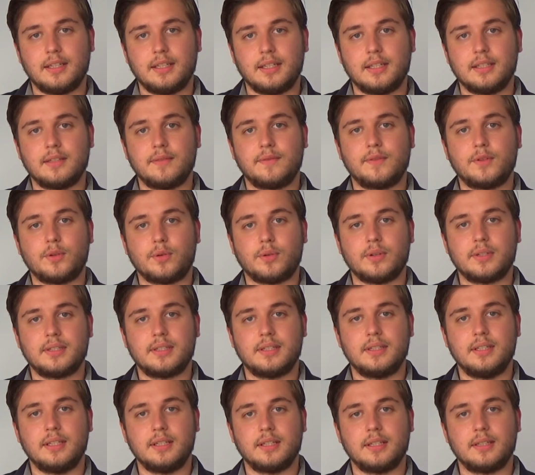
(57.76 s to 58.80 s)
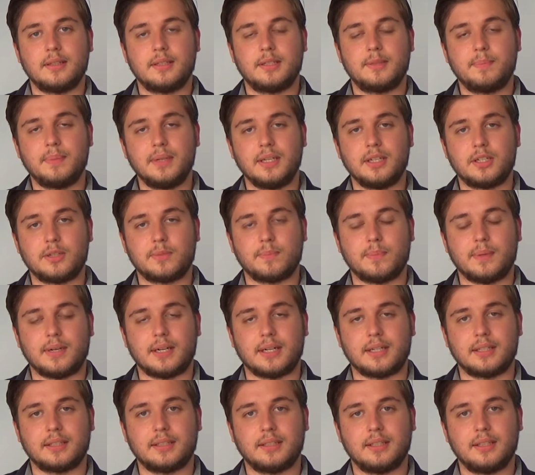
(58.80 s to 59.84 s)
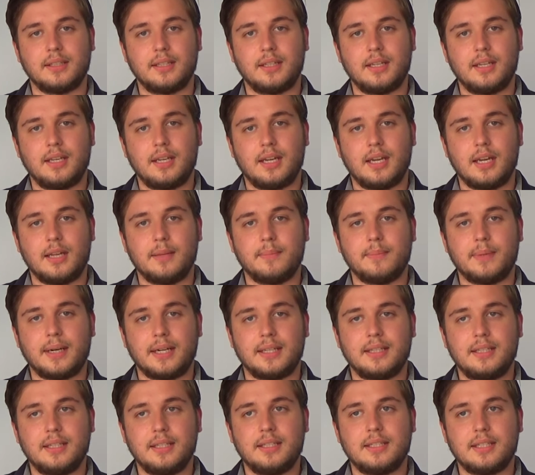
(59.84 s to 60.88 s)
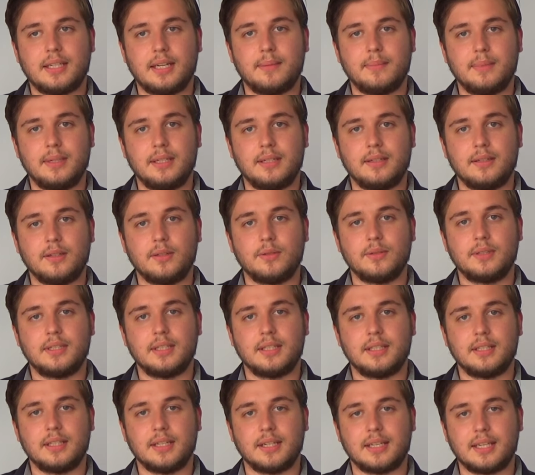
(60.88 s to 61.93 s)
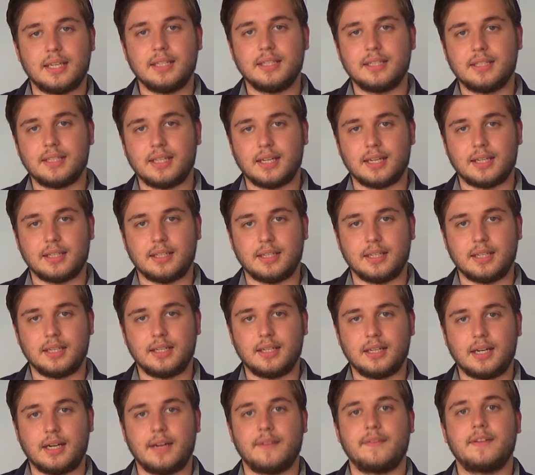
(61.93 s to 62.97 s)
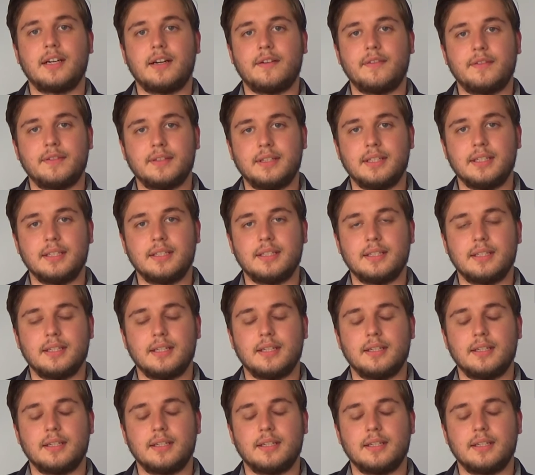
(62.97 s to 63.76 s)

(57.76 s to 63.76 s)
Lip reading: is of course the speech part, and by this I mean using the KISS technique. I've covered this